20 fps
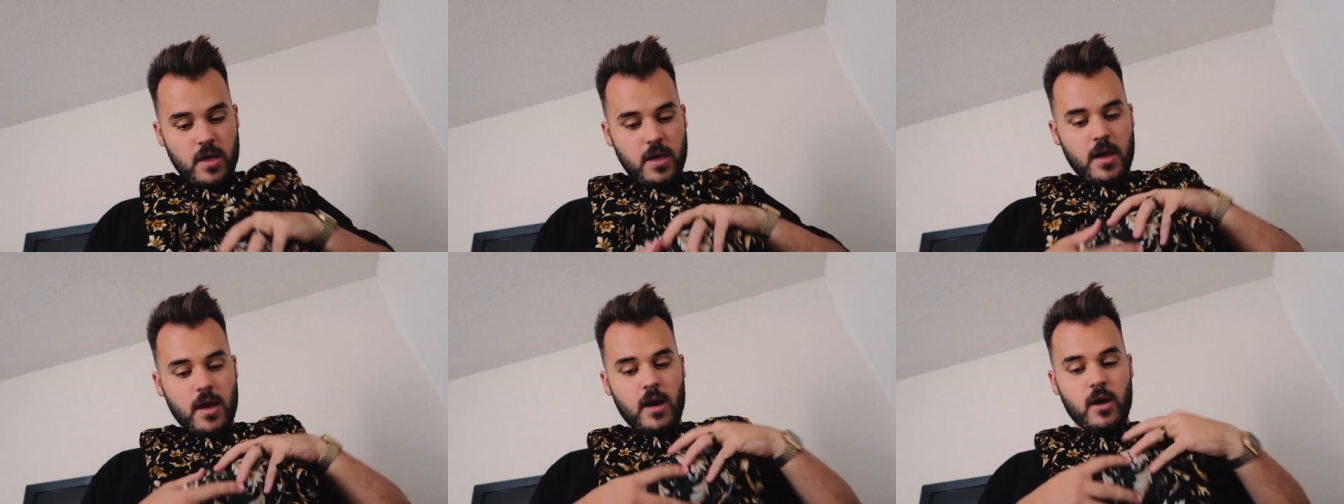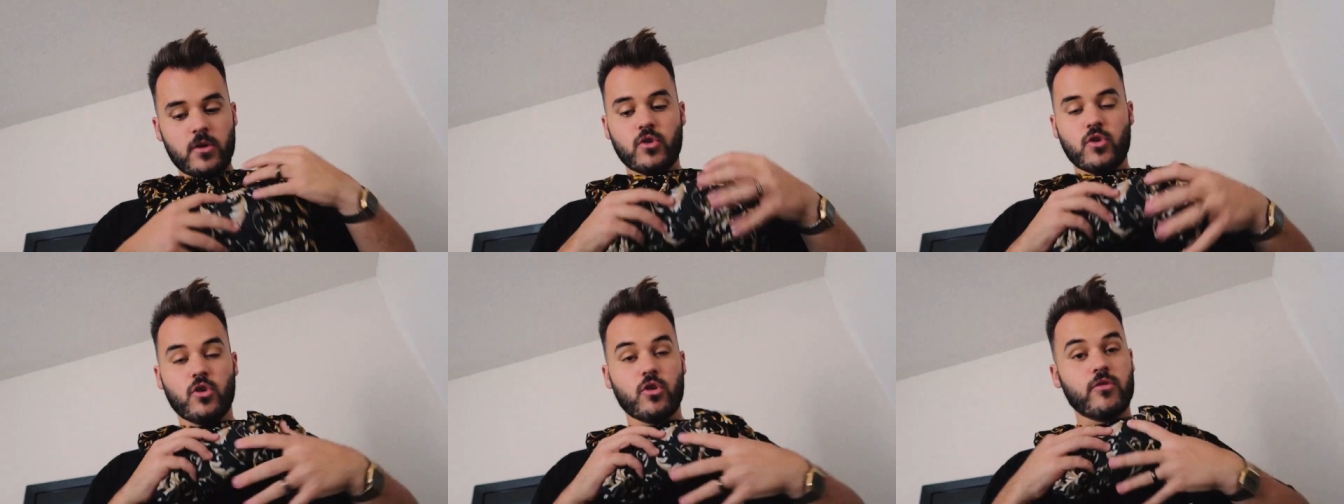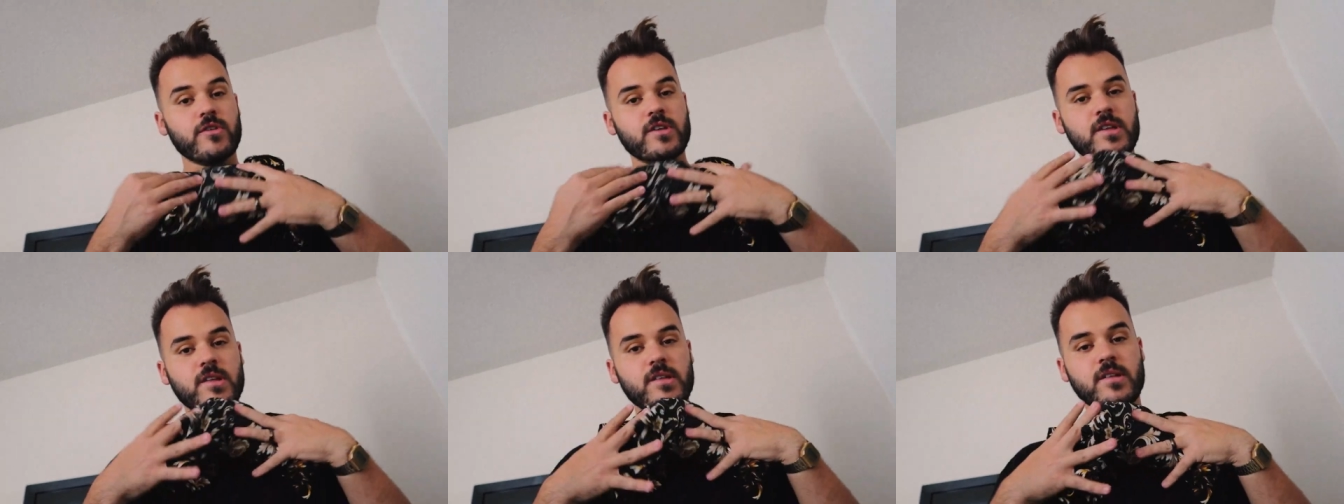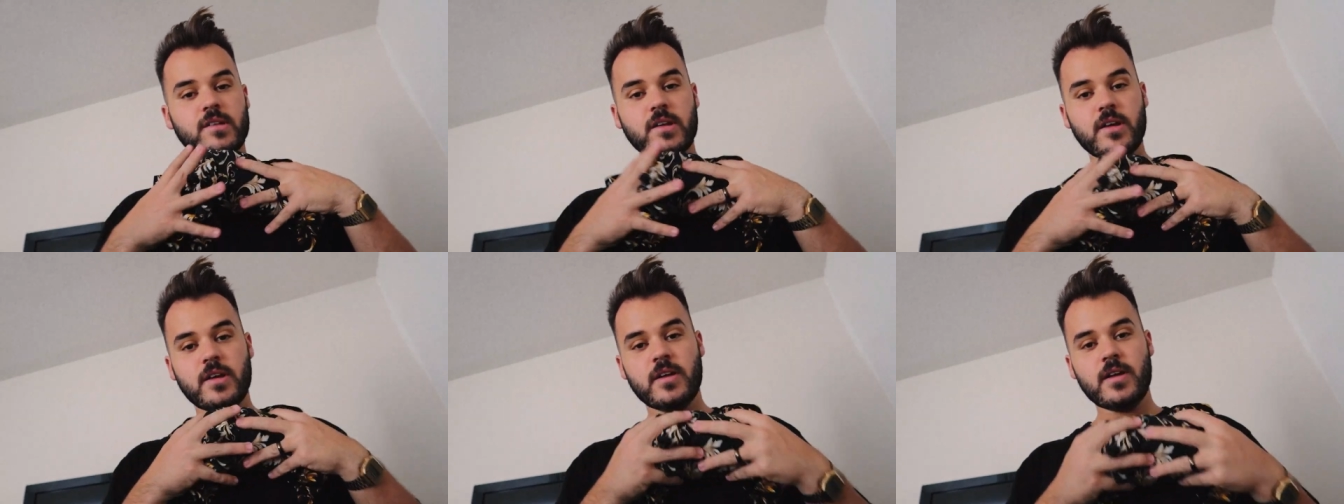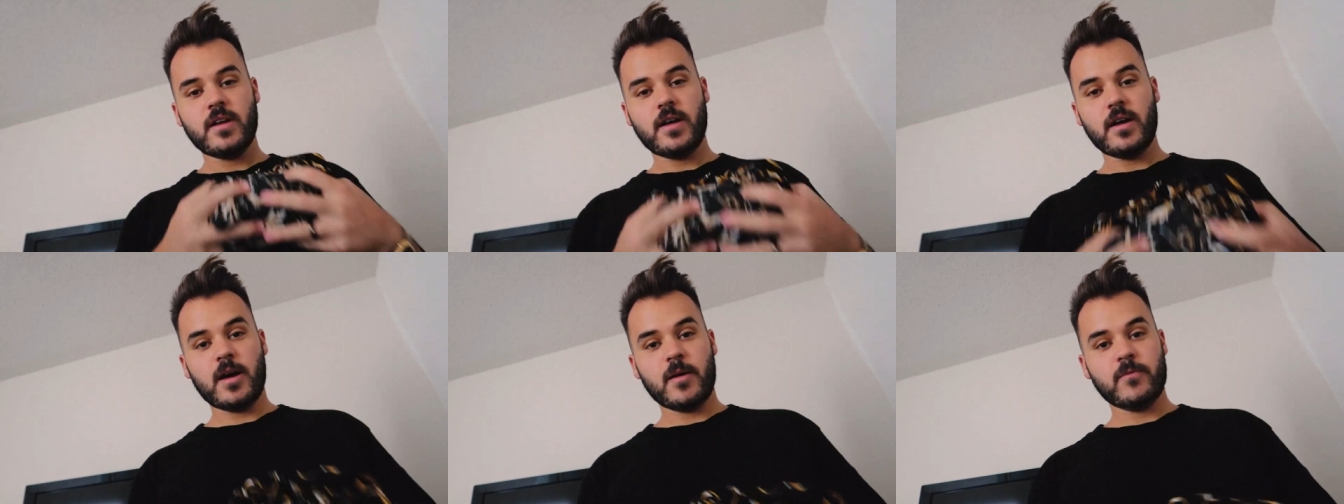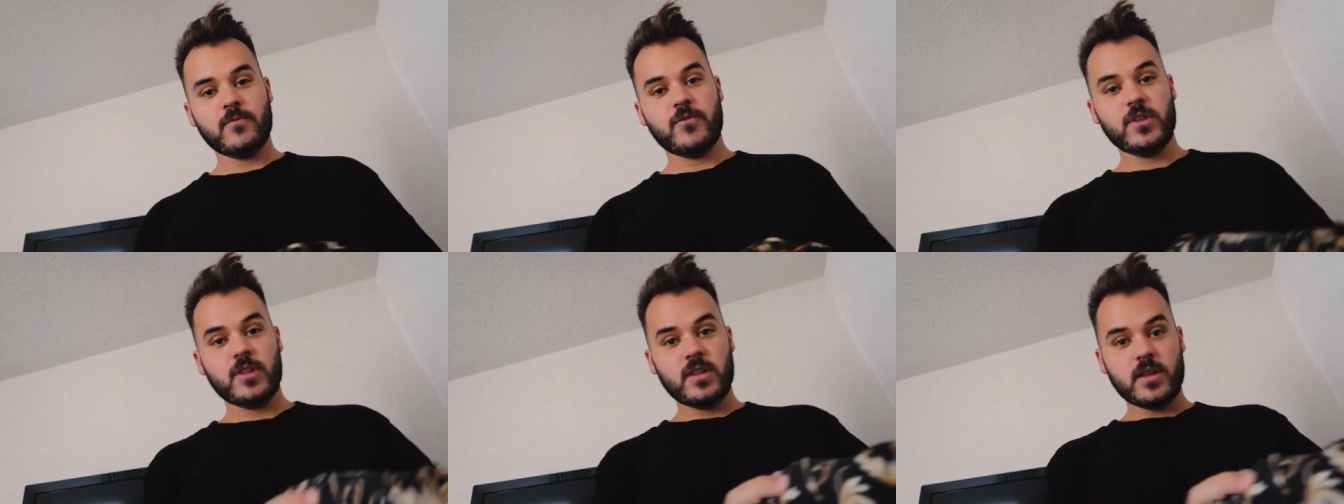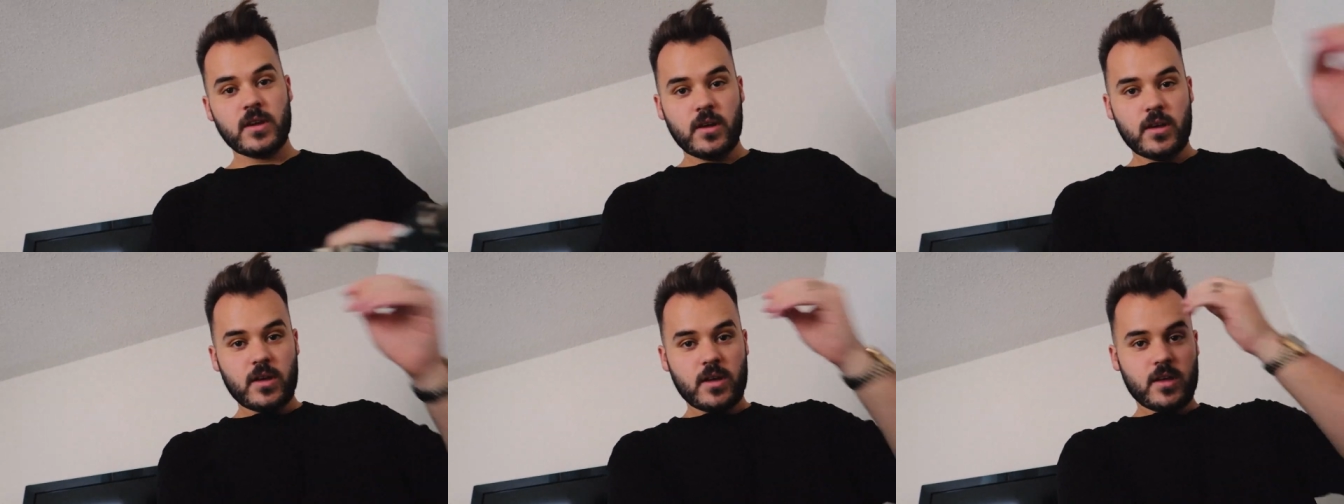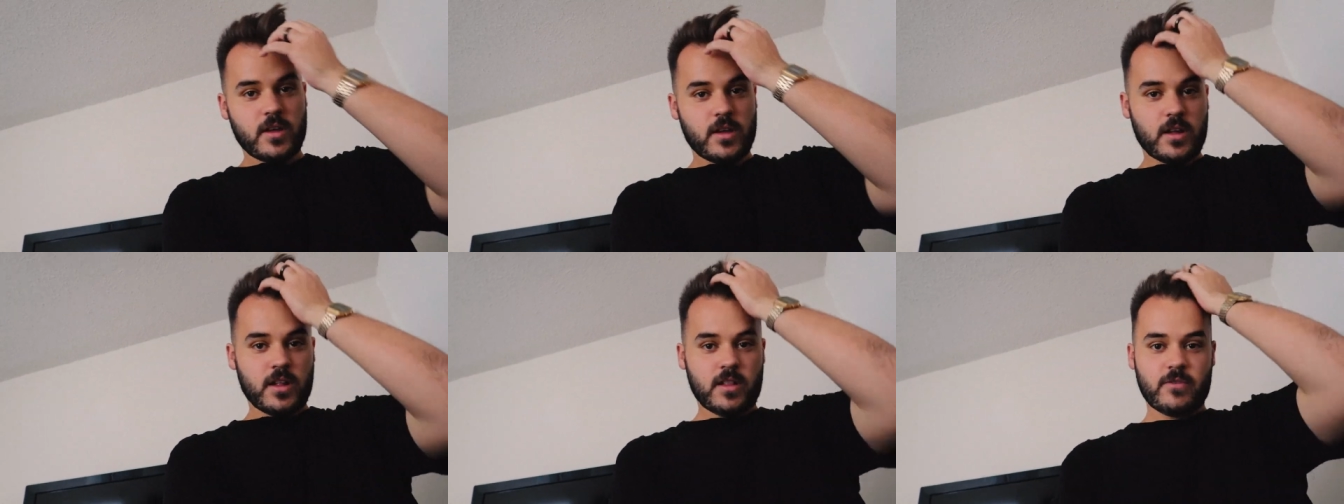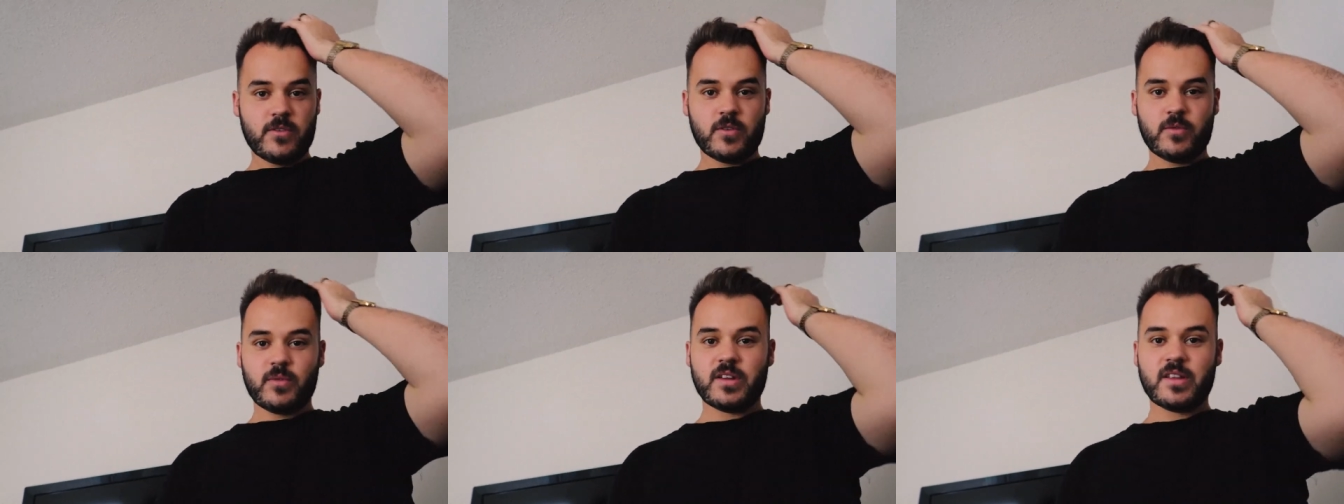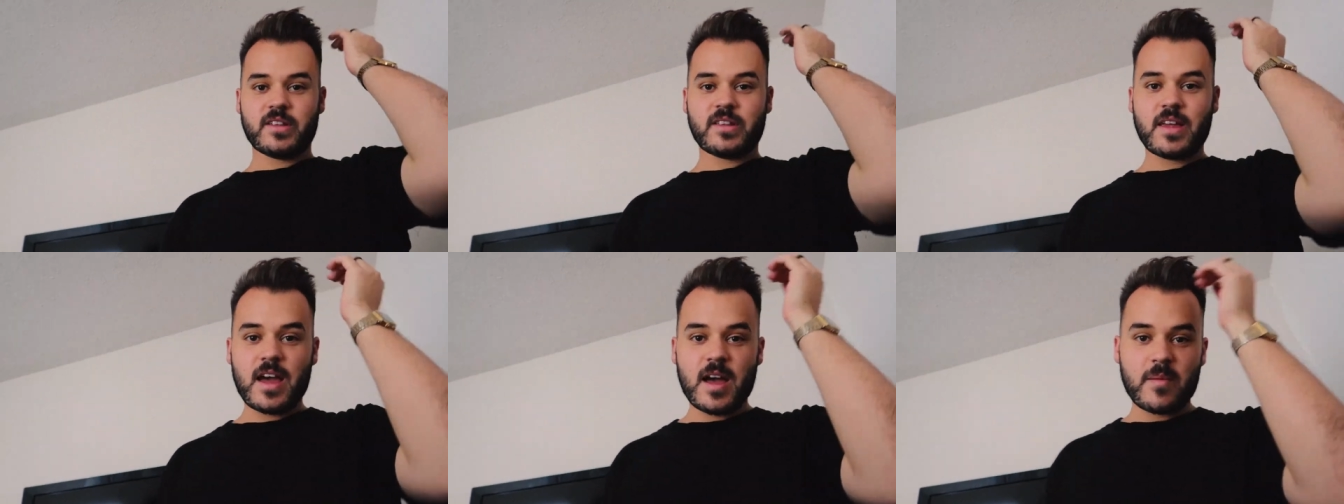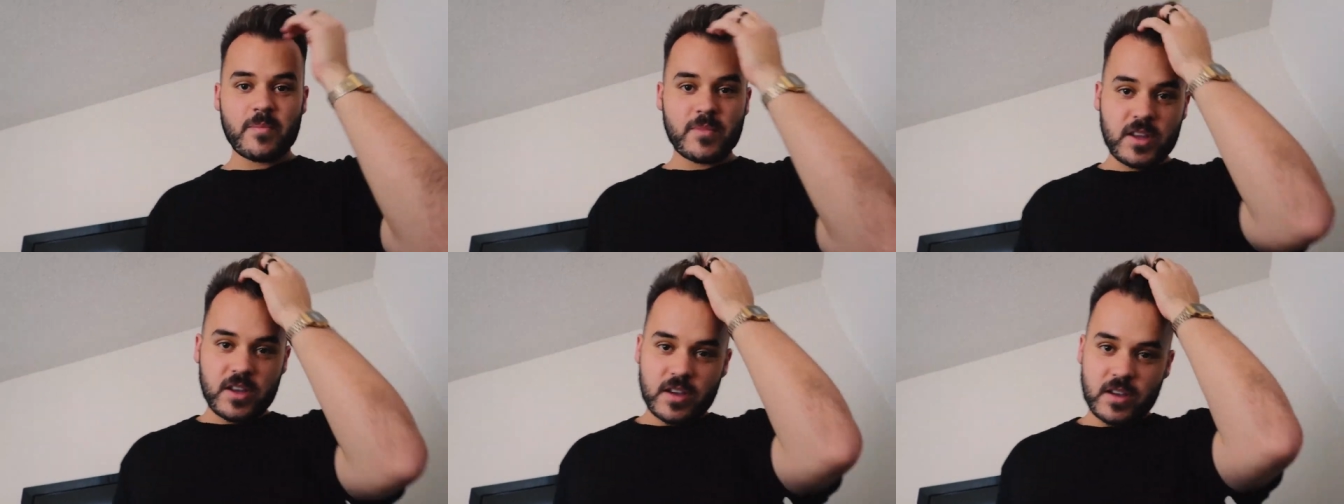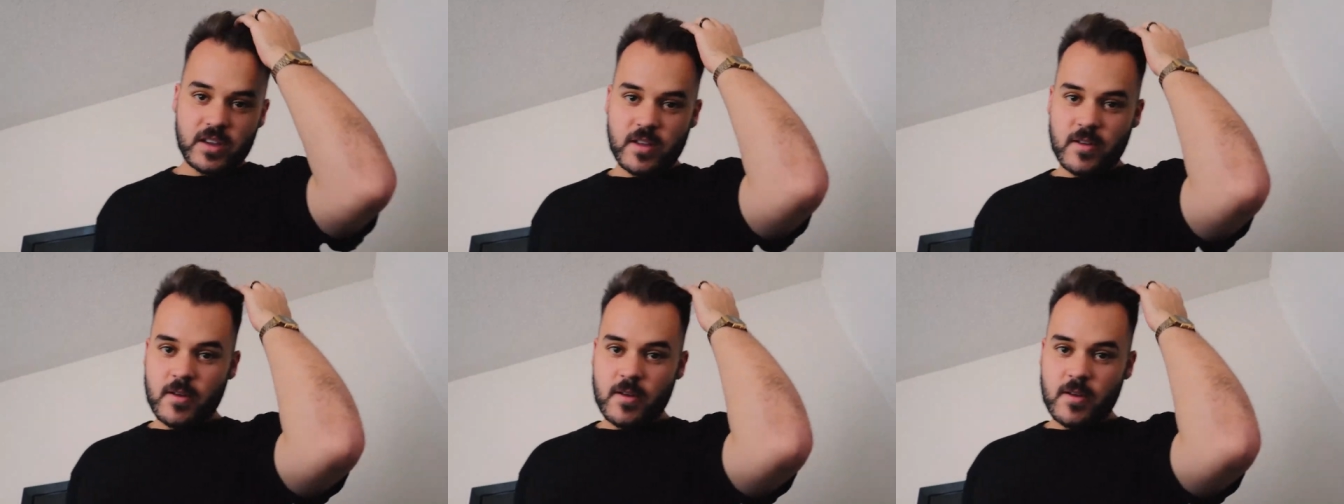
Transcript: how nervous I'm feeling, oh, what is happening?